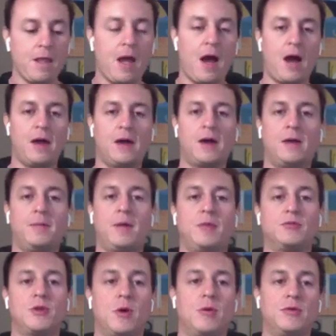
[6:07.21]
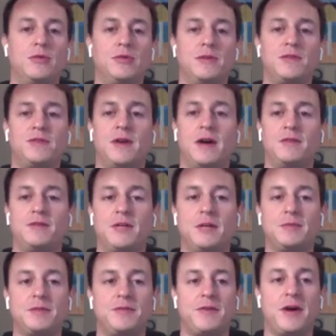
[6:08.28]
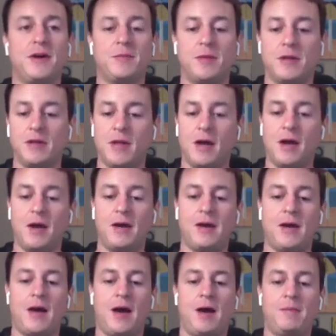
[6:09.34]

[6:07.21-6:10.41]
I was going through these five tips. I found them online.